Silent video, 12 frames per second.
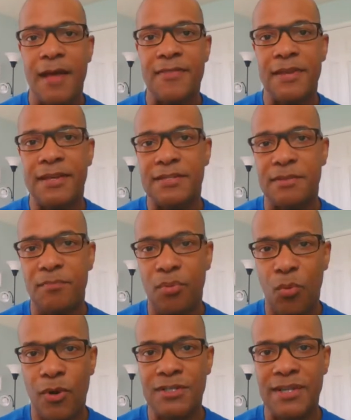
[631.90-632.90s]
I think it's
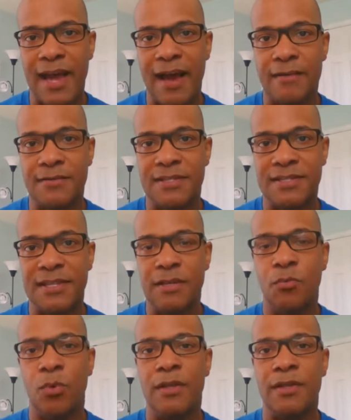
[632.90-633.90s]
important to
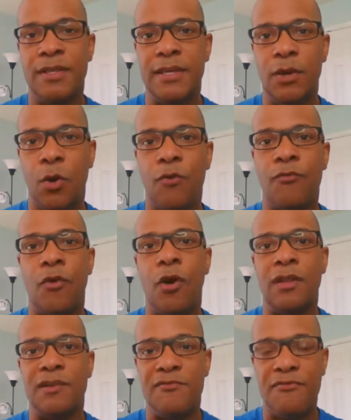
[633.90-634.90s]
see what the
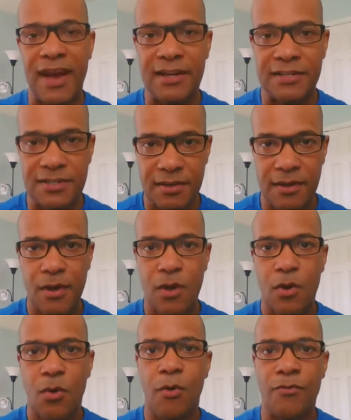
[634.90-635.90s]
overall effect
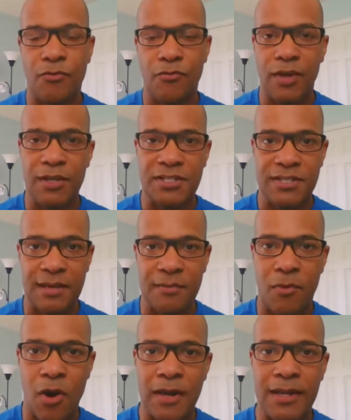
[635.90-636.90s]
on the real estate
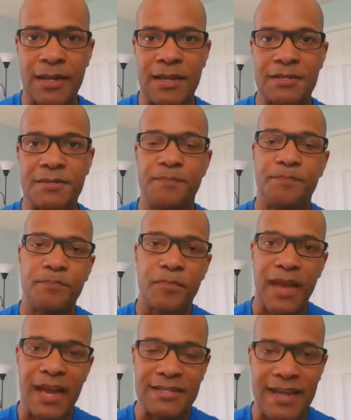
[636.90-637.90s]
market is,
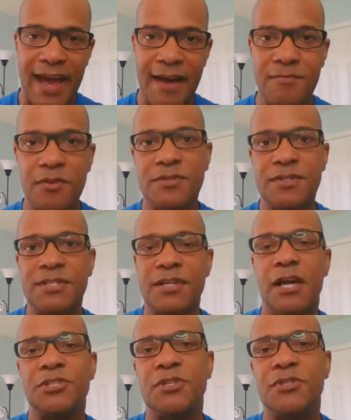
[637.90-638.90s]
and to have those
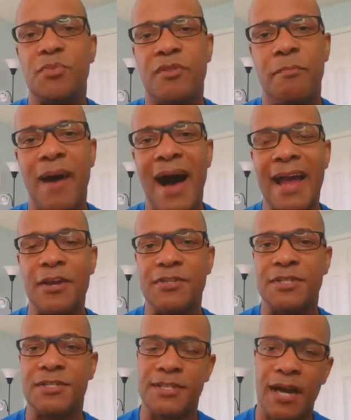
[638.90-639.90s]
discussions with
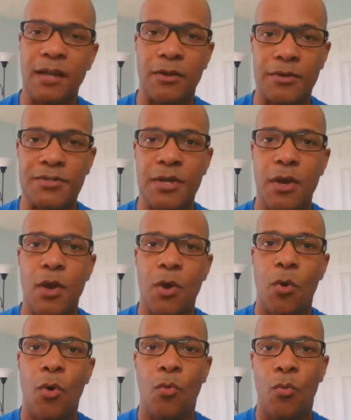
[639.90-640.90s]
buyers and sellers
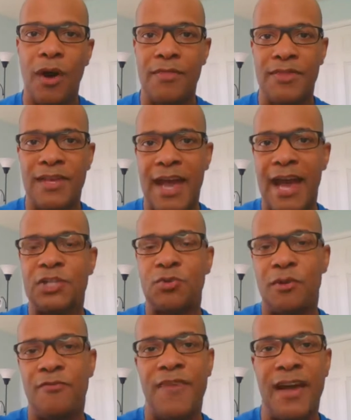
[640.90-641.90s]
on what the
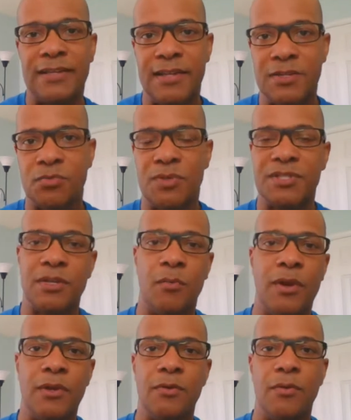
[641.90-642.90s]
actual effect is when
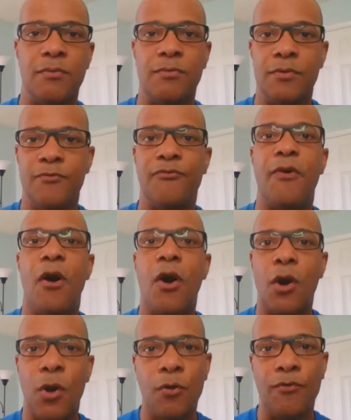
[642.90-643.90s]
someone
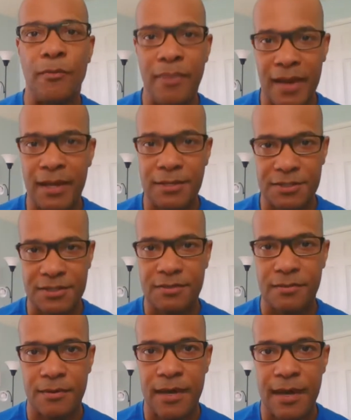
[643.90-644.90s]
far overpays.
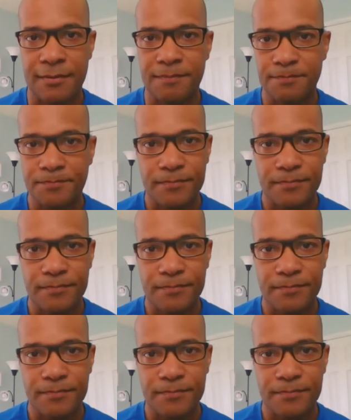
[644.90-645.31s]
Okay.